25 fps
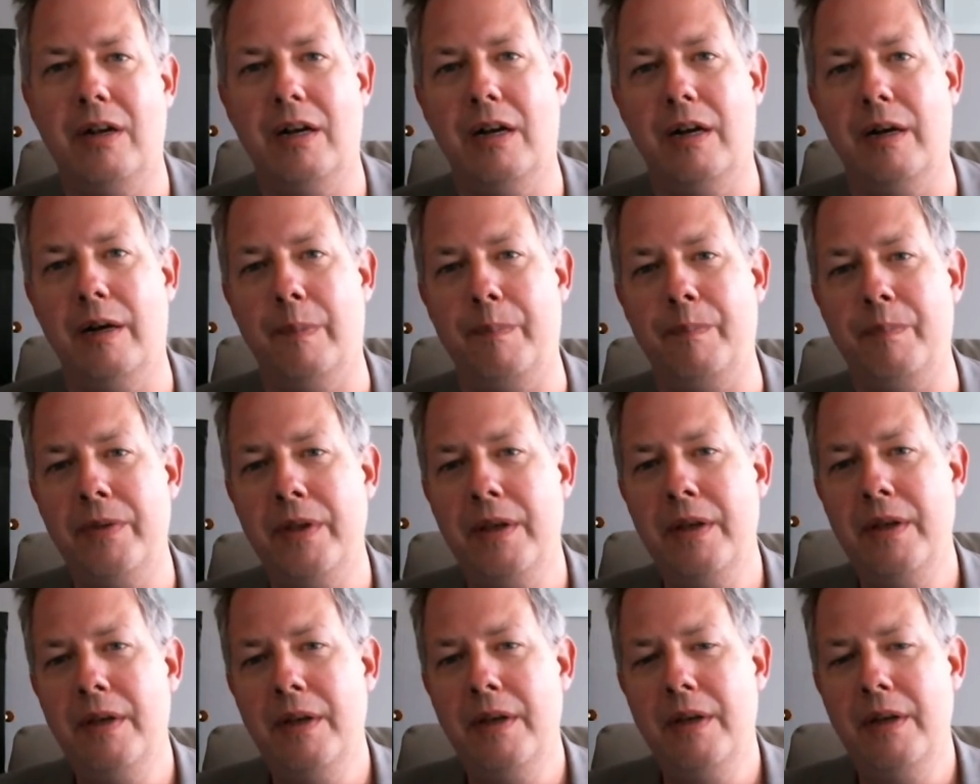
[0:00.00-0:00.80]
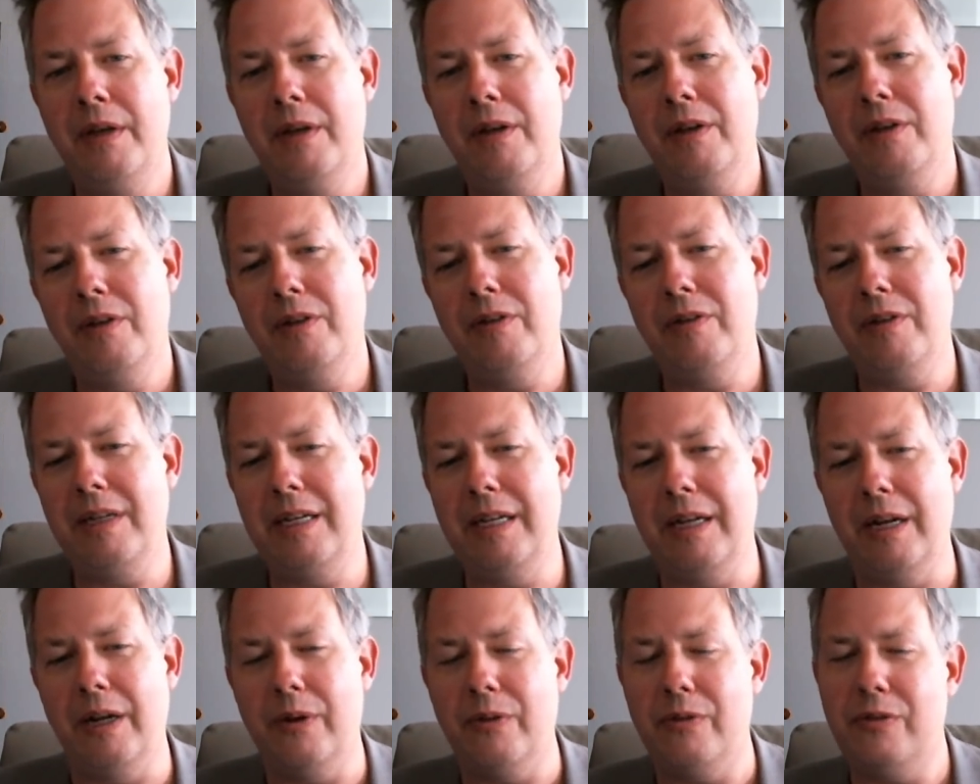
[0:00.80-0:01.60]

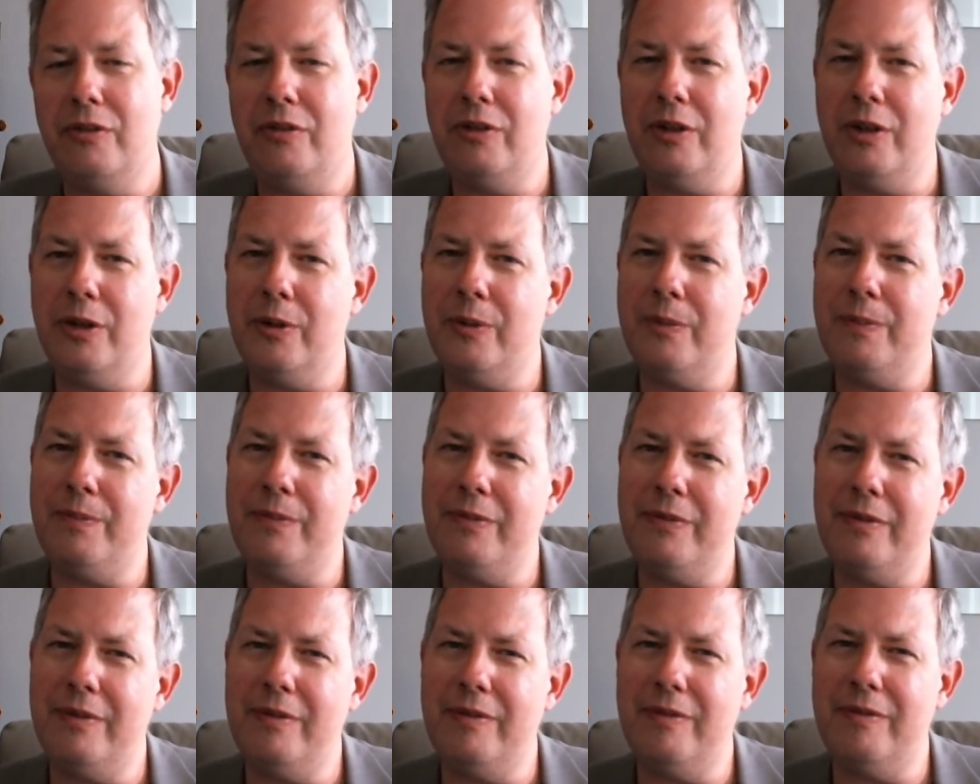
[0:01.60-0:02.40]
So